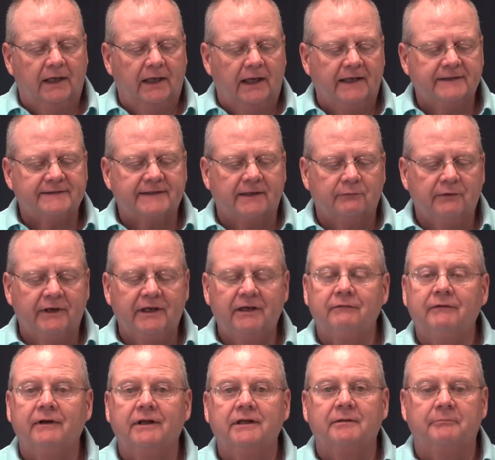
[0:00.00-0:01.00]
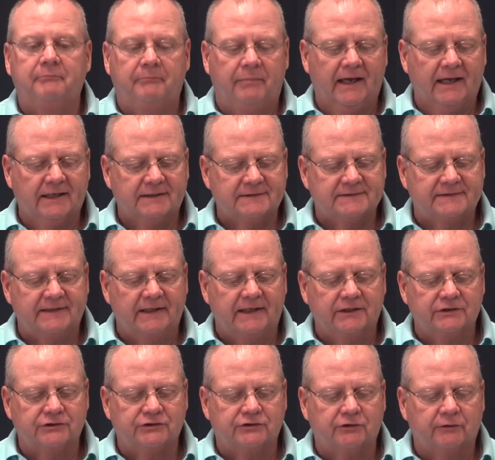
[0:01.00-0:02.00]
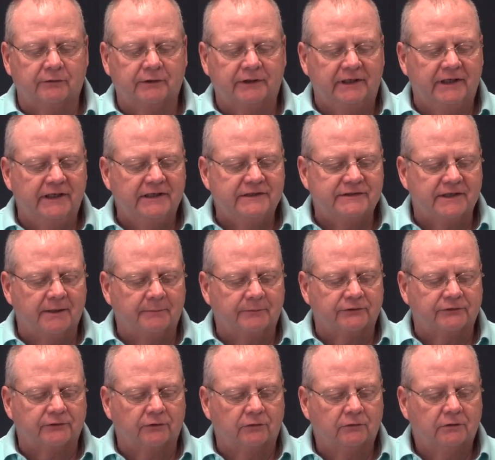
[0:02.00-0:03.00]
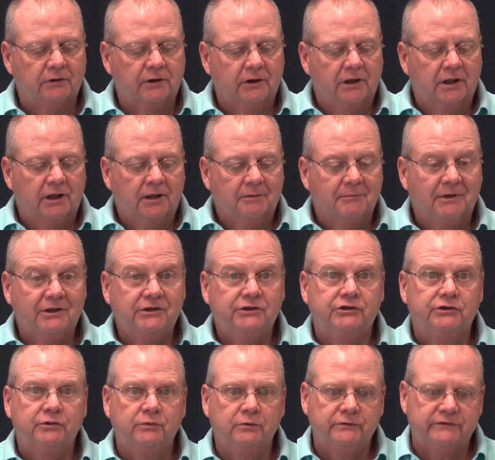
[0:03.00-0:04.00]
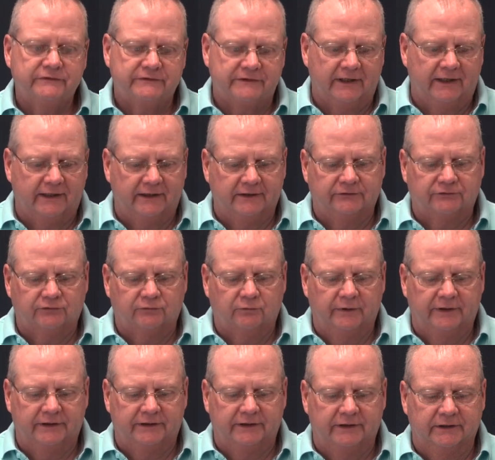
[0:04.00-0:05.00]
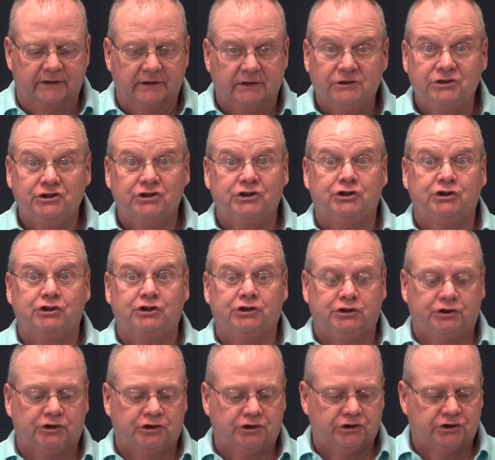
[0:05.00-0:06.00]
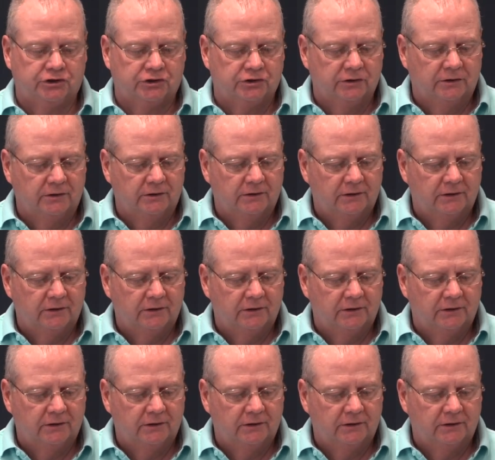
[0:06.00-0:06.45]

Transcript: As I ran around the backstage during each episode, my shoes started squeaking. "Shh!